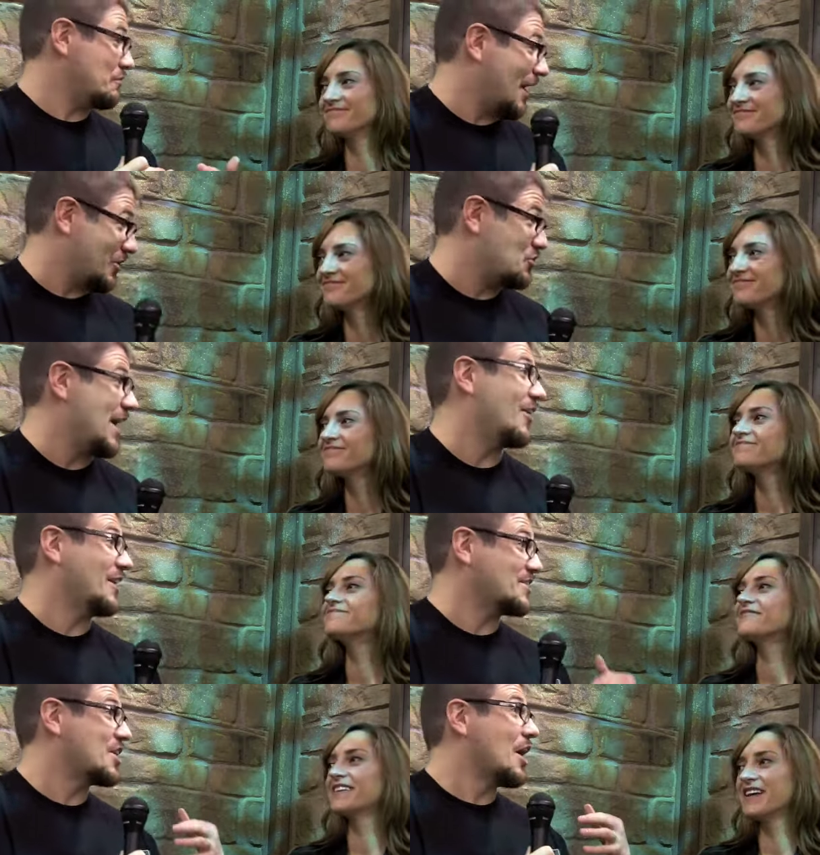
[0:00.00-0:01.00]
Speaker 1: You've got your
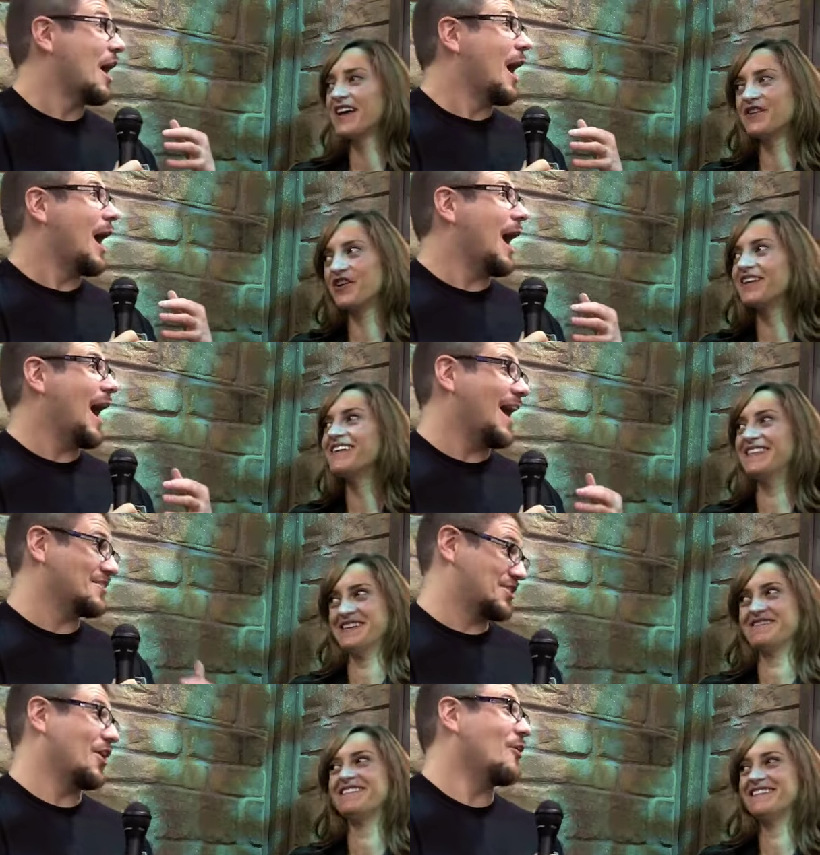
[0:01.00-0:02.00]
dailies
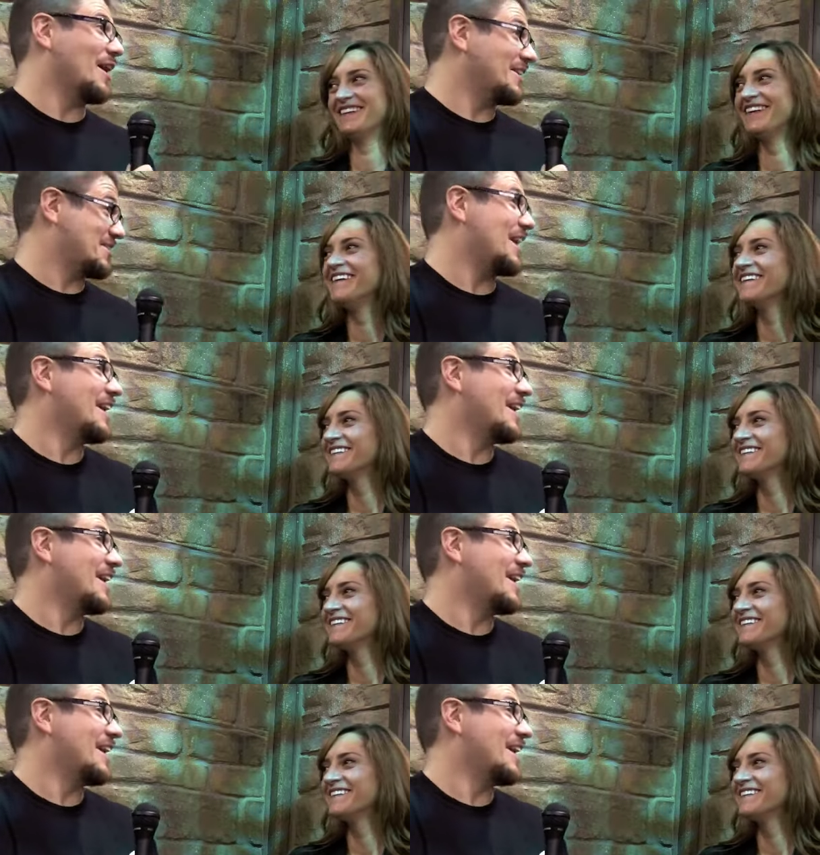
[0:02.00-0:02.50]
and so it's